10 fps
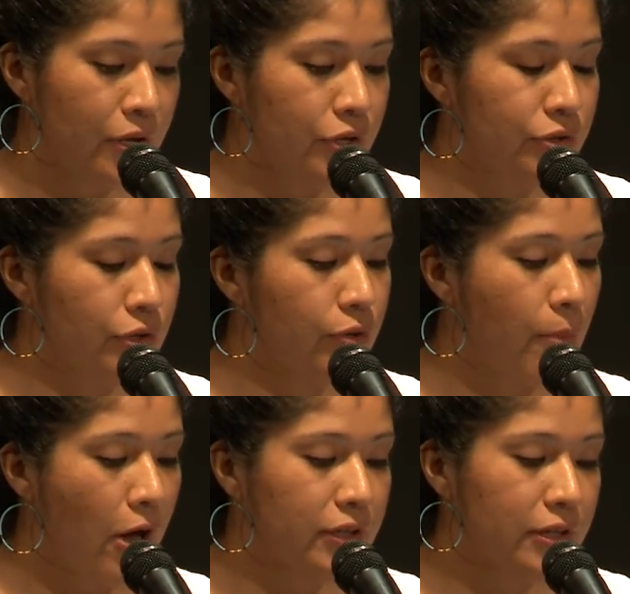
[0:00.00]
So you
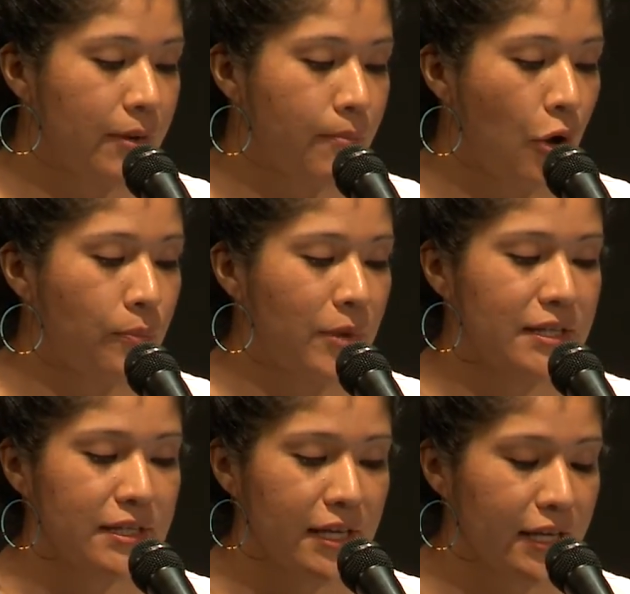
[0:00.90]
bottled up
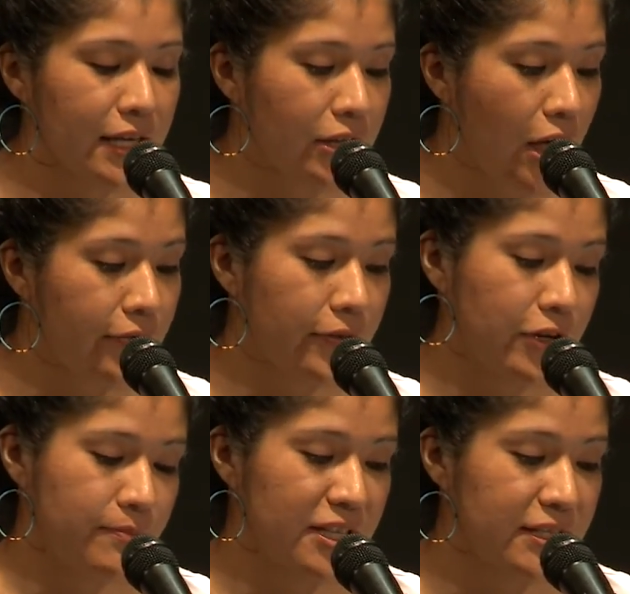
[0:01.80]
moments, thinking love
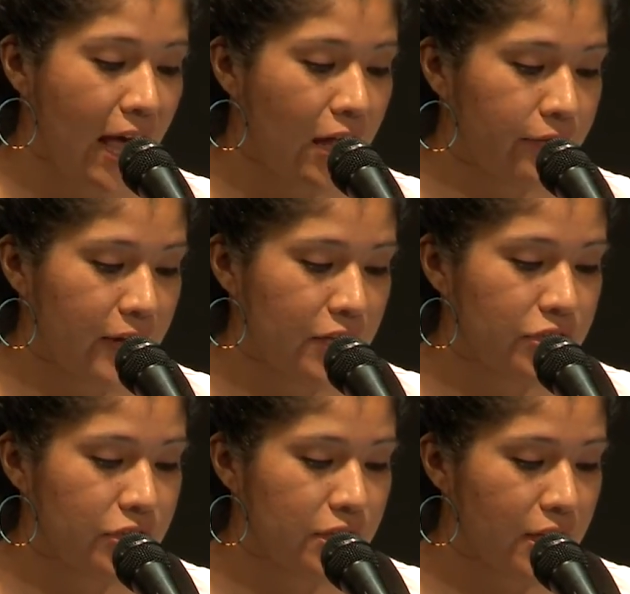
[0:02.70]
could be
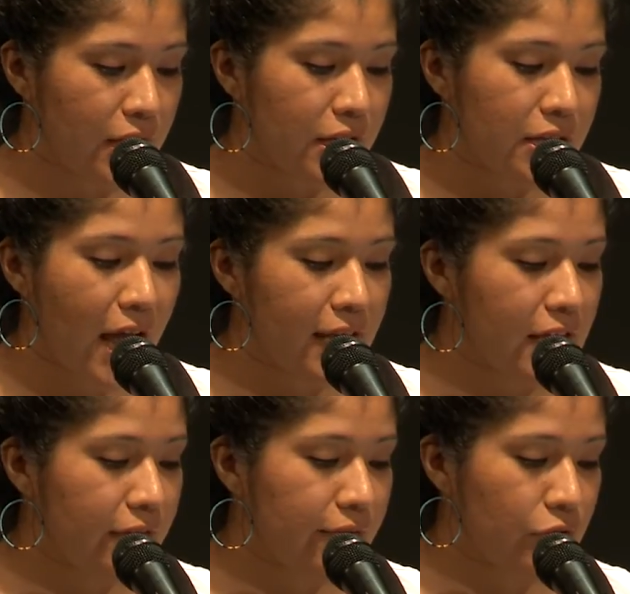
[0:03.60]
salvaged.
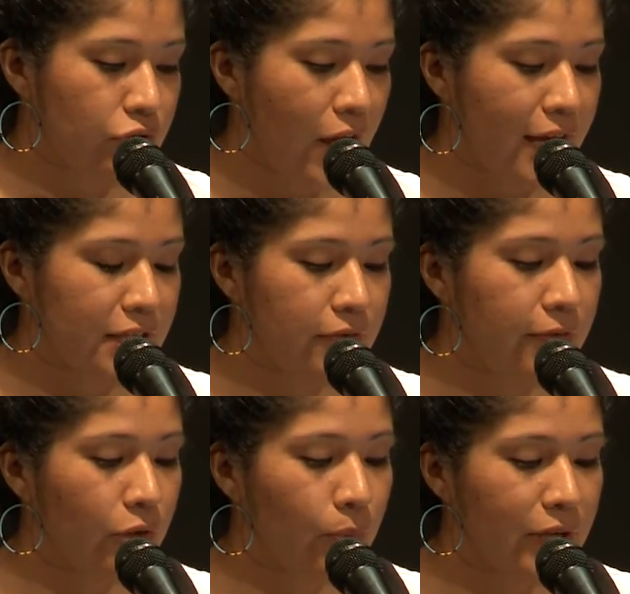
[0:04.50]
Naive, you tried to
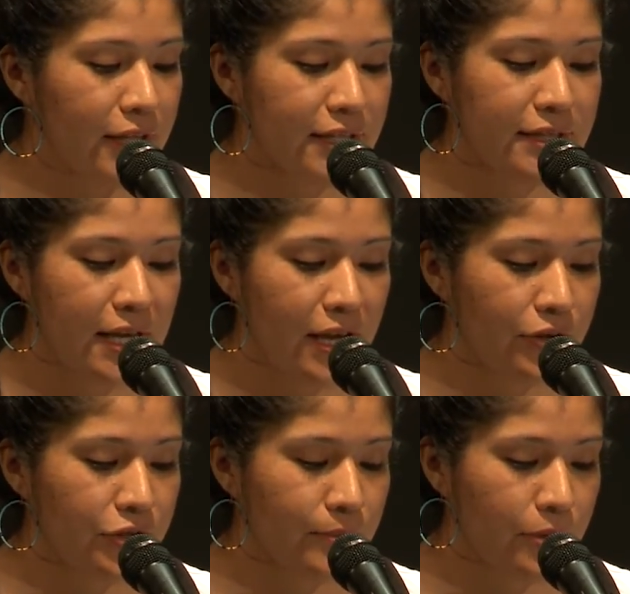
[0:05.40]
fill windless
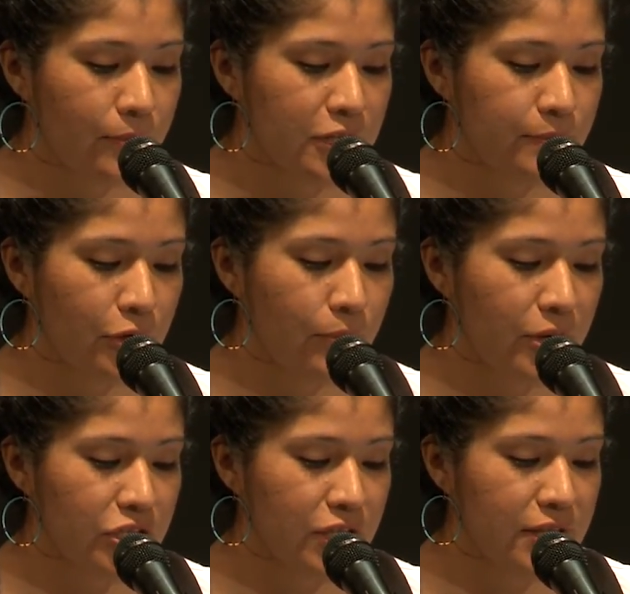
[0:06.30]
sails with whispered
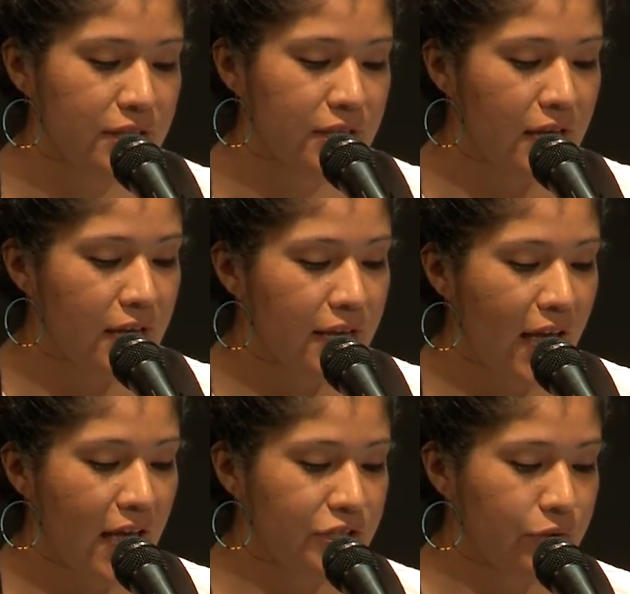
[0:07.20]
wishes,
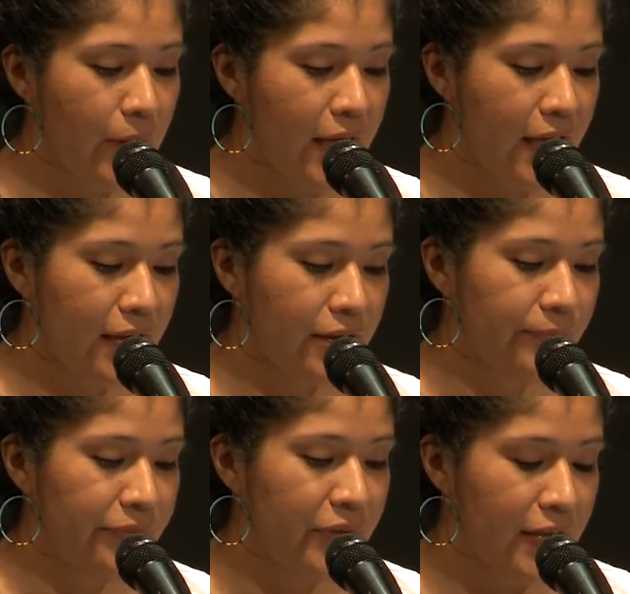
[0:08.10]
cast
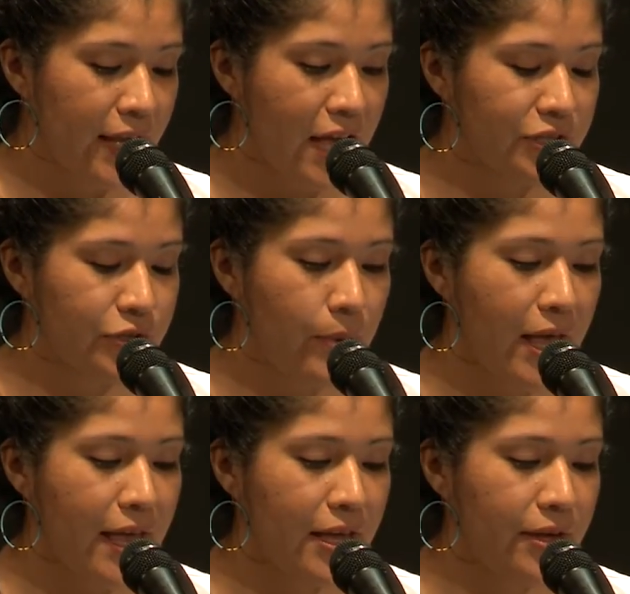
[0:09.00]
away, cast
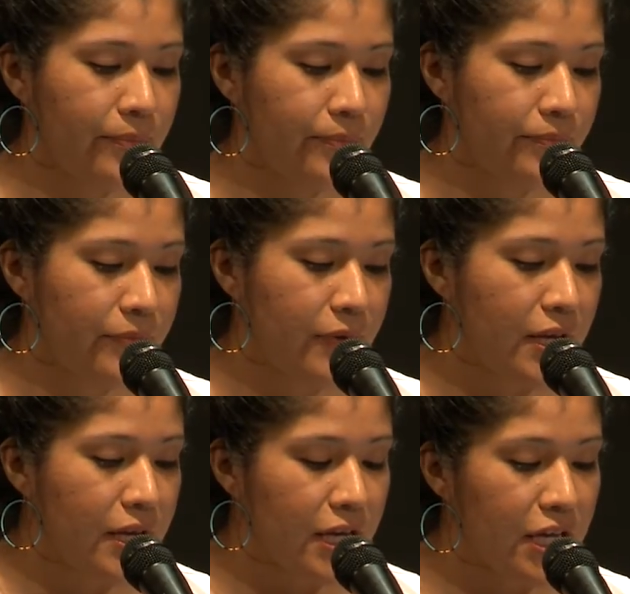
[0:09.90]
away.
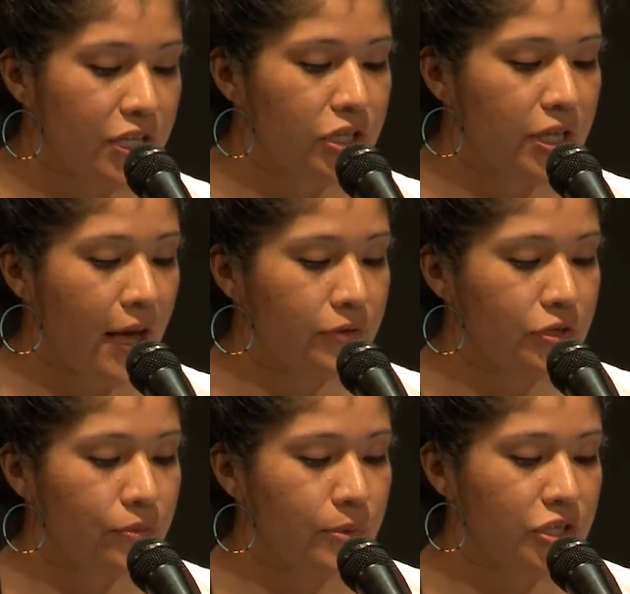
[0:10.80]
Each
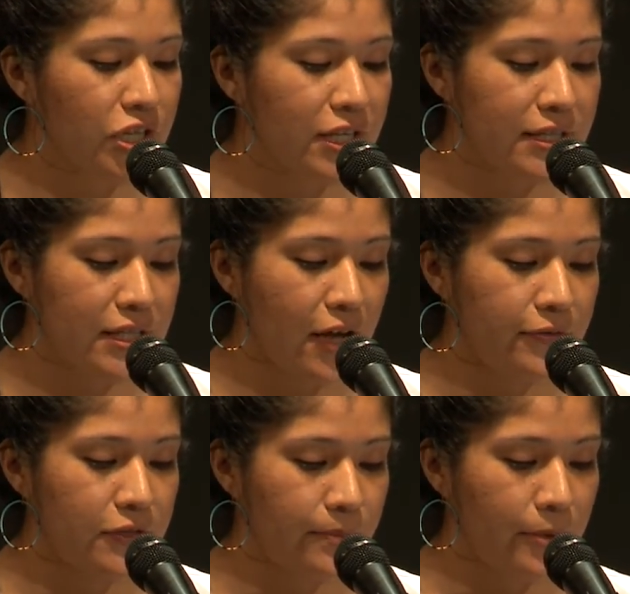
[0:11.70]
encounter was just
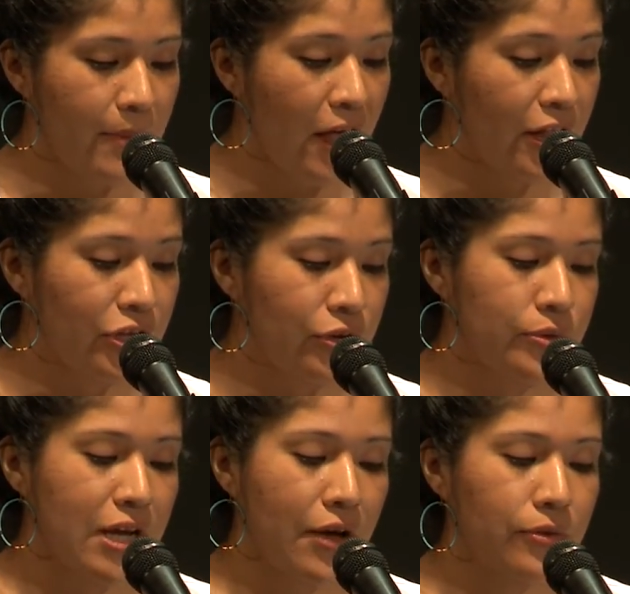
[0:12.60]
enough to propel
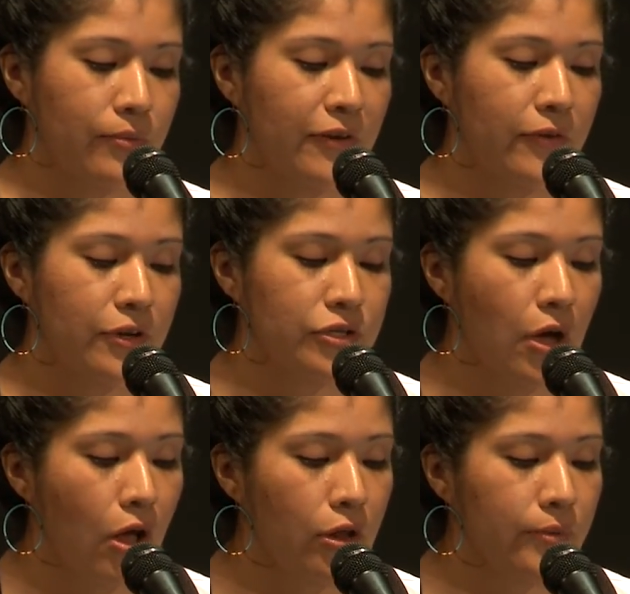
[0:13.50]
you down the rivers
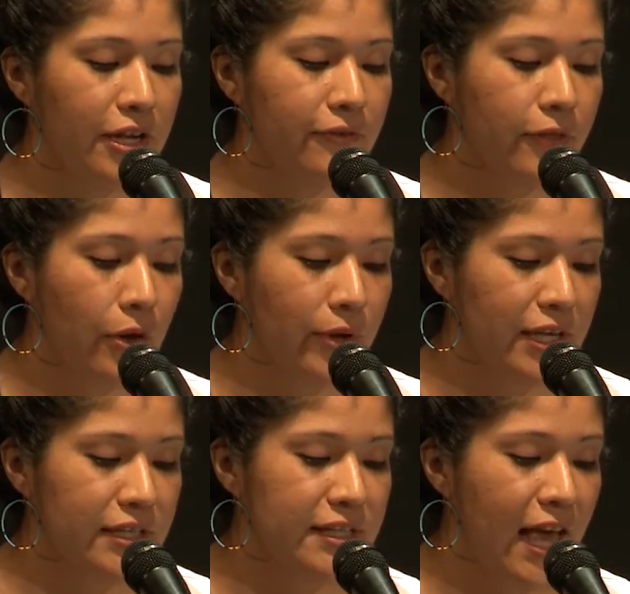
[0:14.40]
already
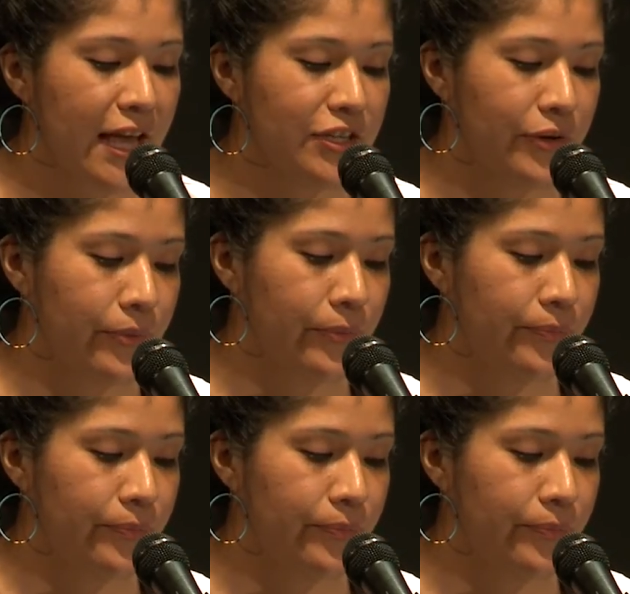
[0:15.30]
flowing inside you.